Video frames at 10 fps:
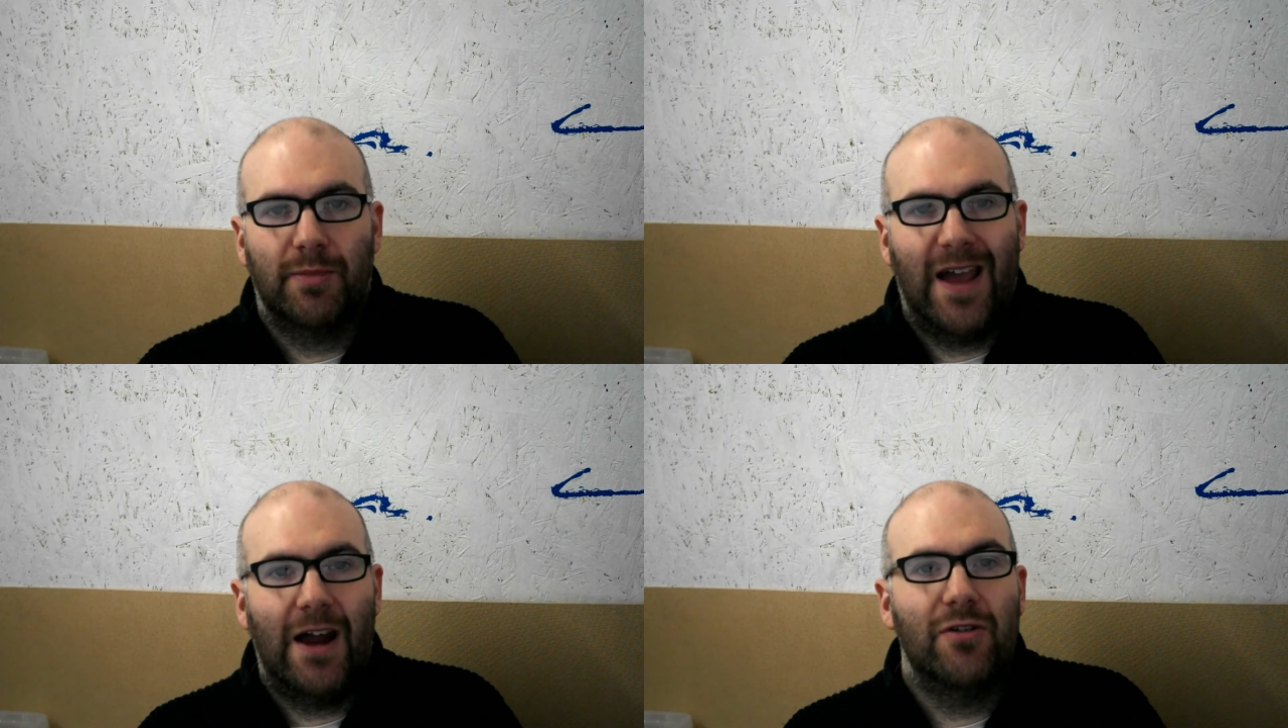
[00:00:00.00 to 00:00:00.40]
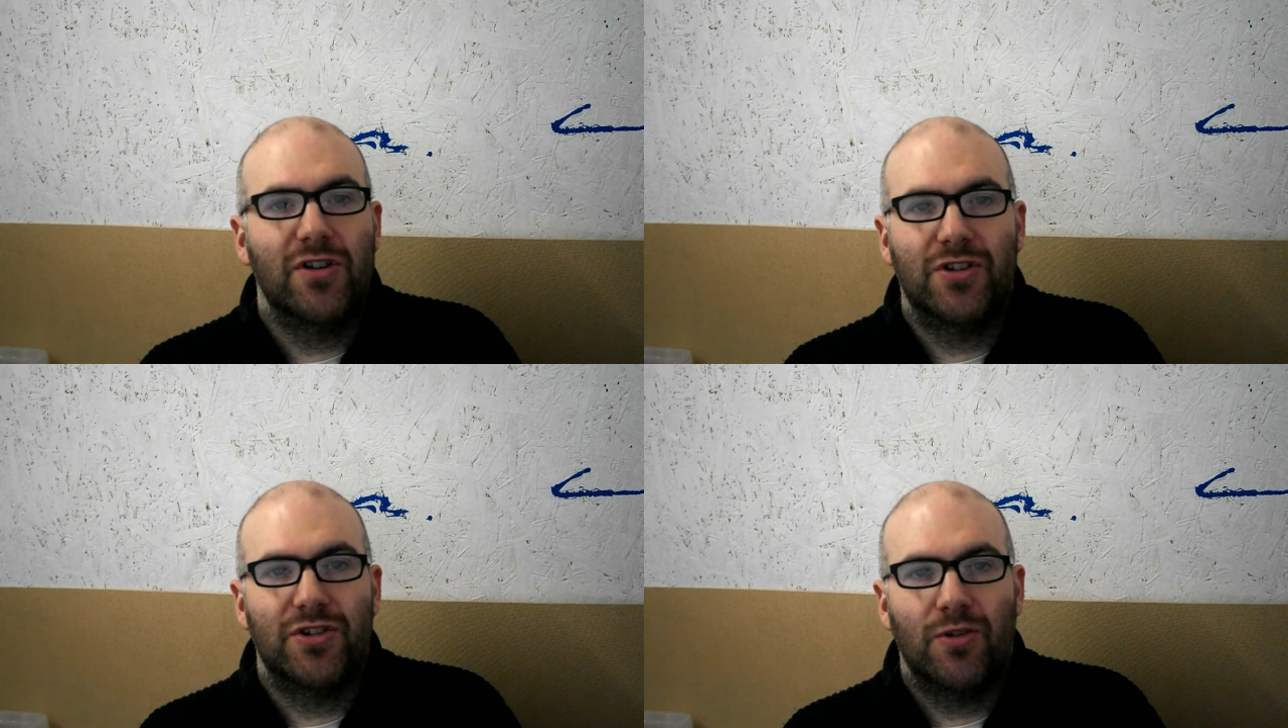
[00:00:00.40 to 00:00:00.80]

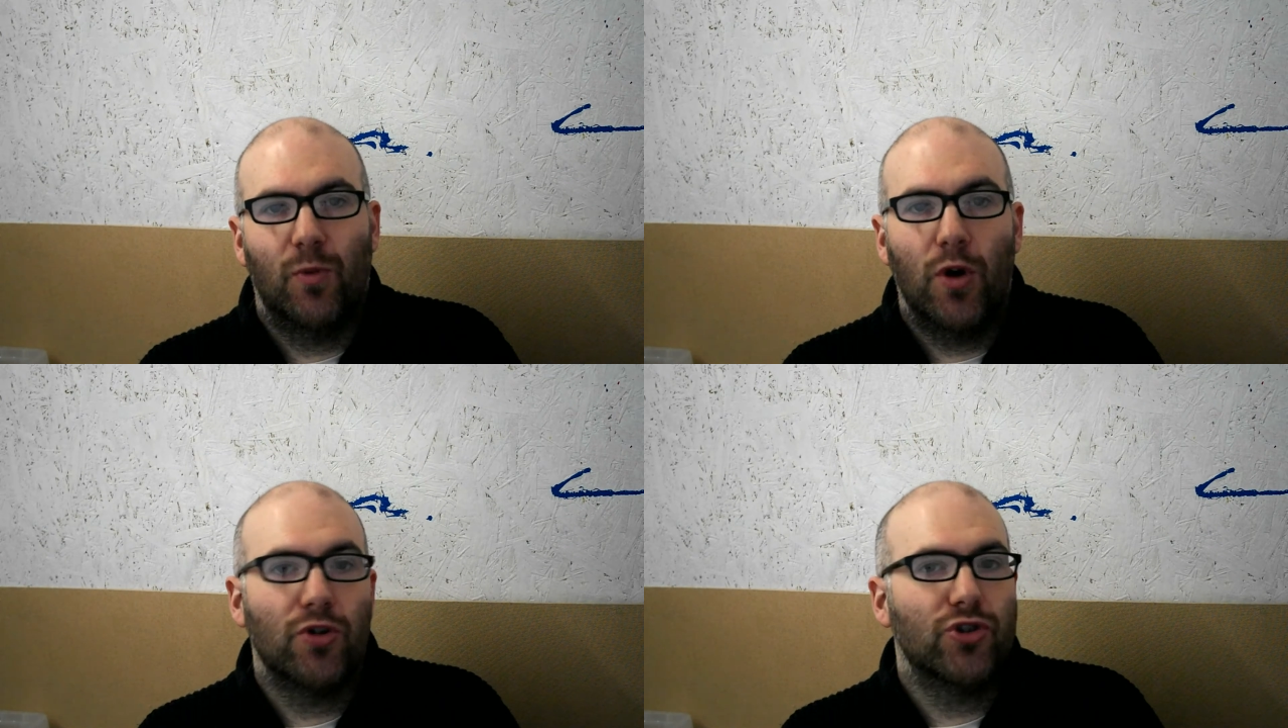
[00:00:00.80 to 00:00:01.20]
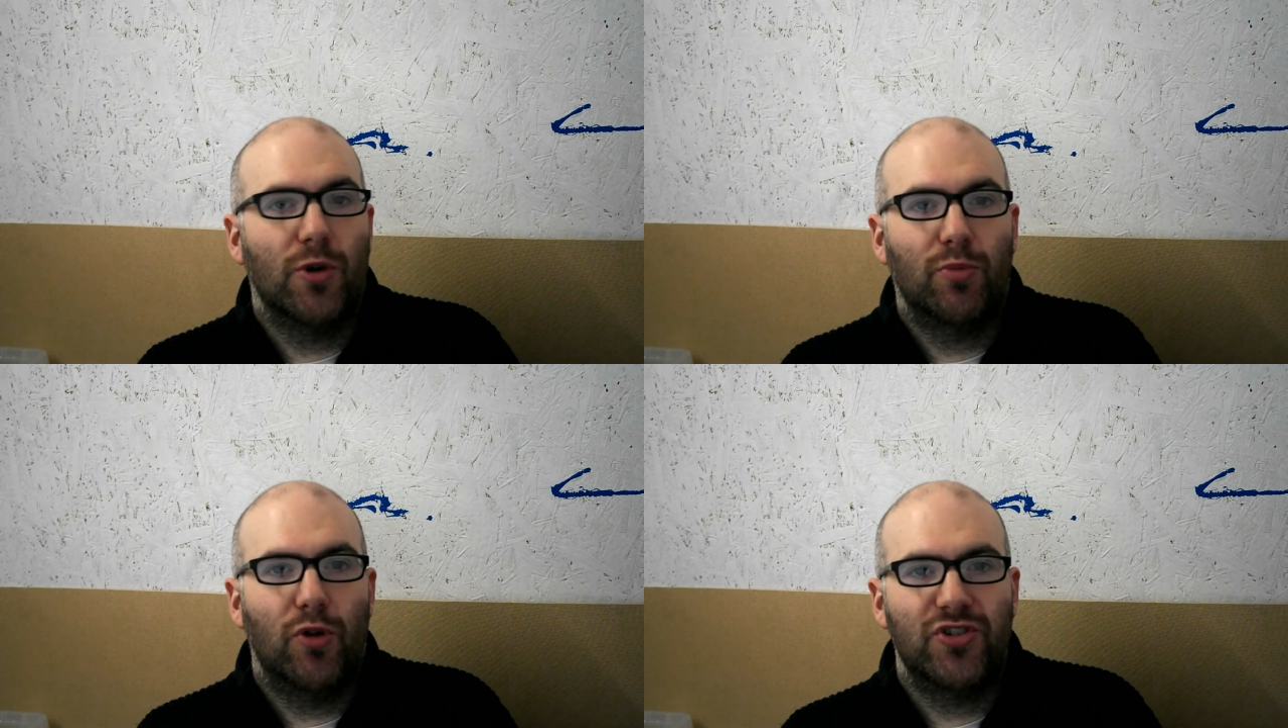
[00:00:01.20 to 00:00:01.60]
garage workshop
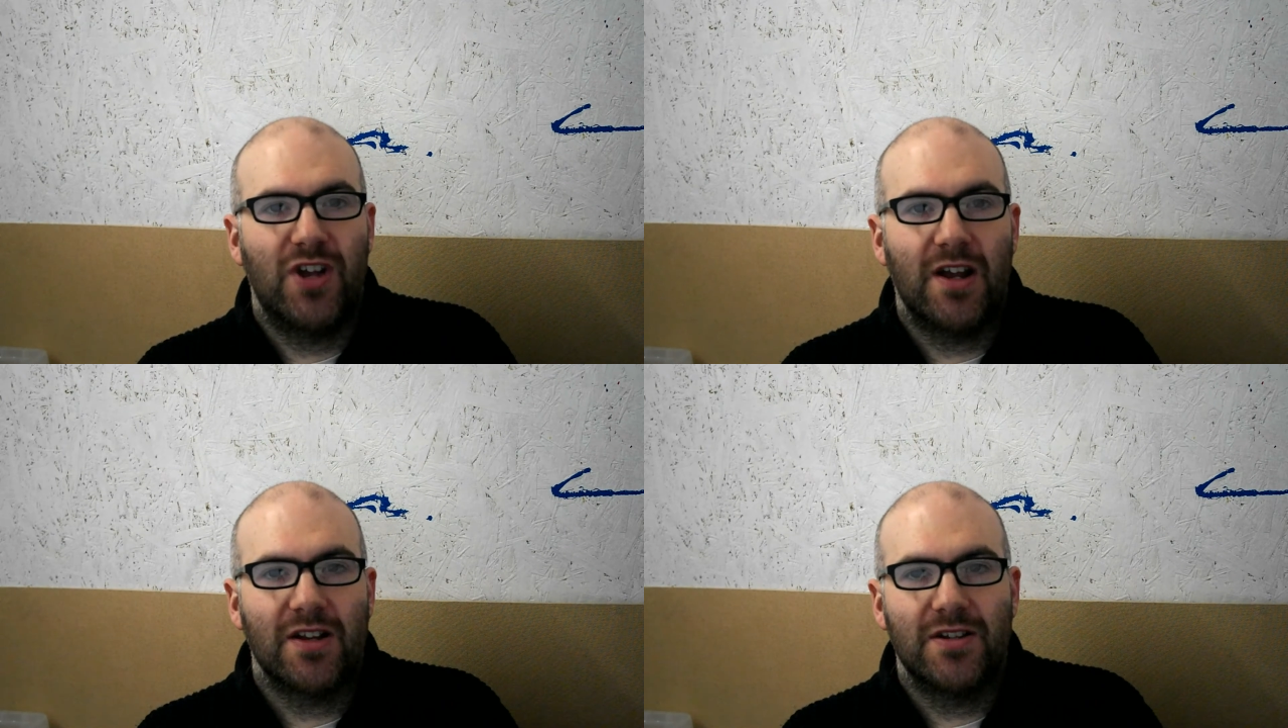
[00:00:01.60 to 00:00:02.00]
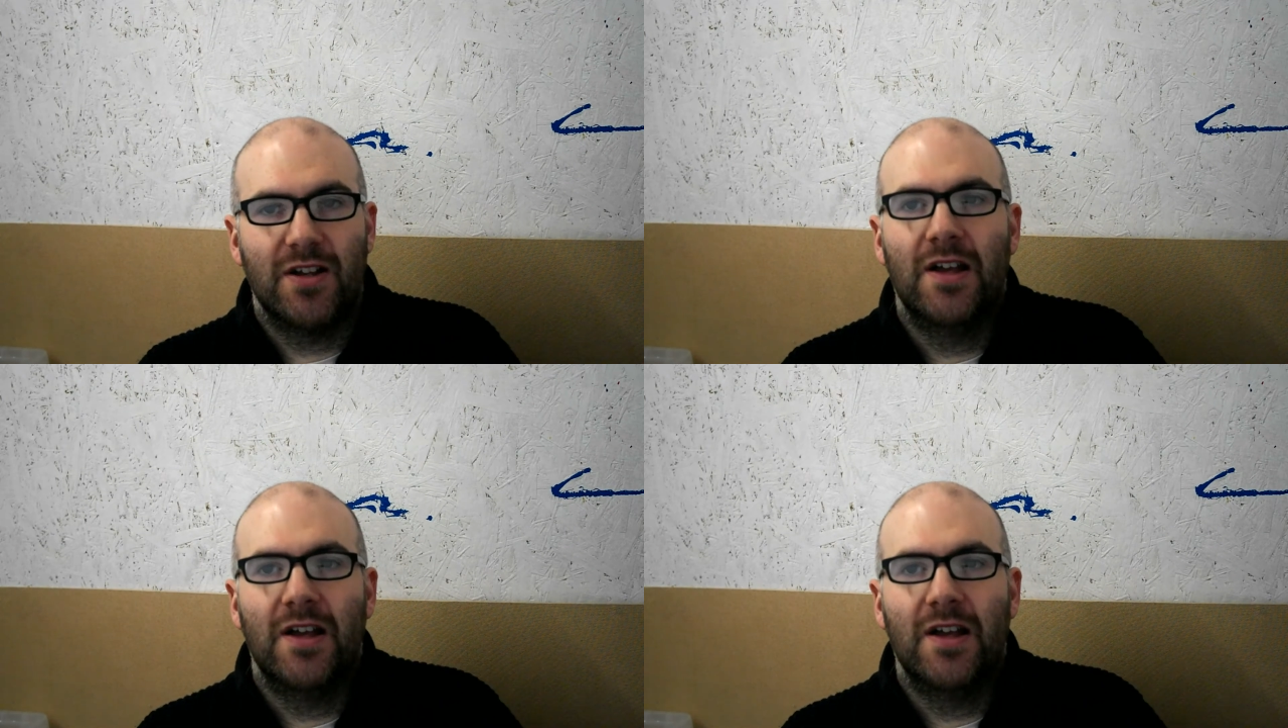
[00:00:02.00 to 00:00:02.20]
project.